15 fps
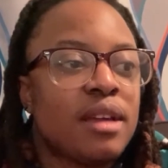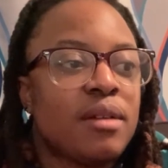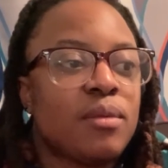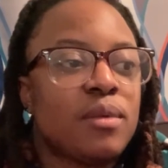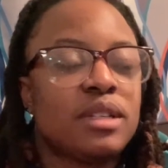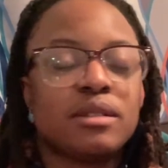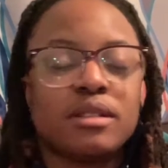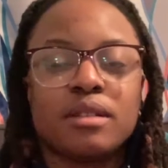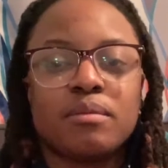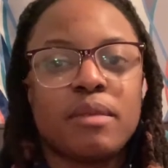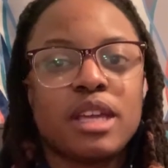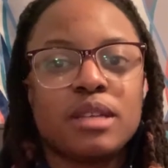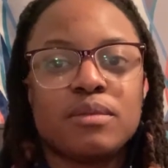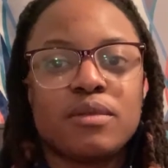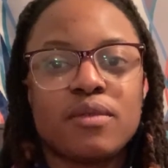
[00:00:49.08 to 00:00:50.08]
which
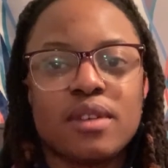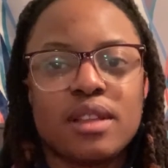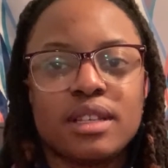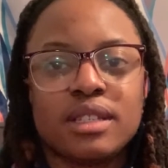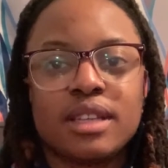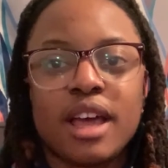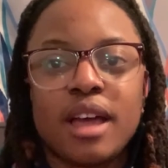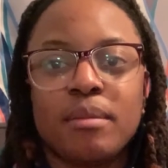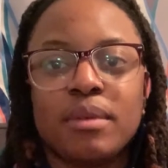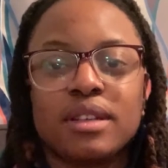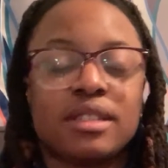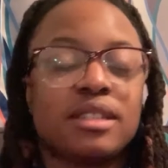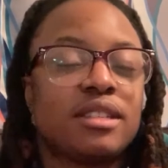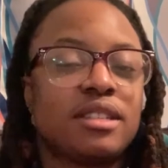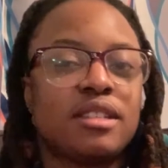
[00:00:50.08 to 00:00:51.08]
makes me really sad because
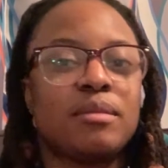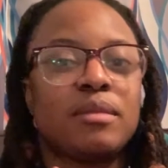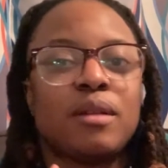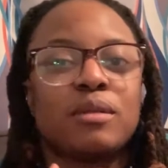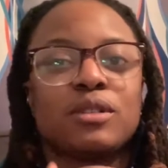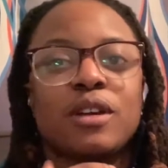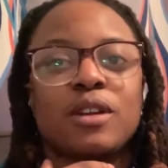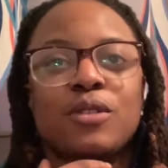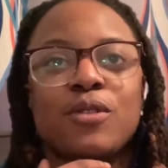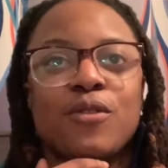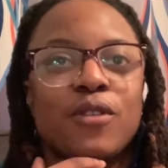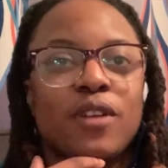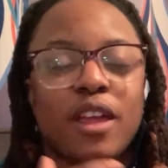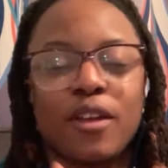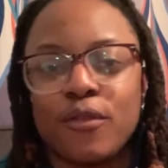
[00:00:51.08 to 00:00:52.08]
this is something I was trying to do
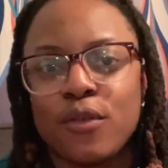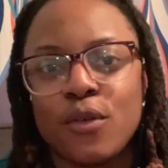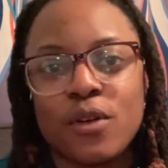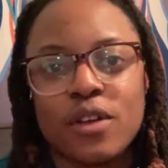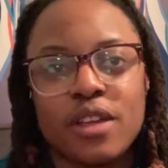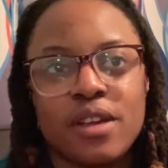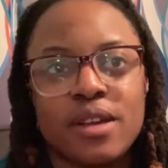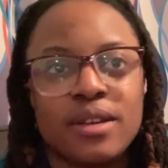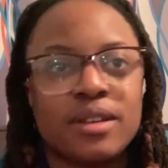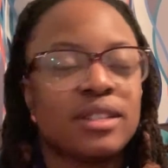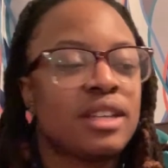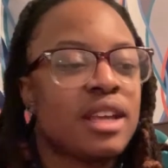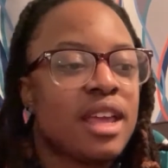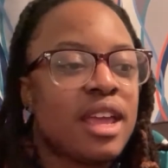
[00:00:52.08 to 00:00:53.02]
for like four years,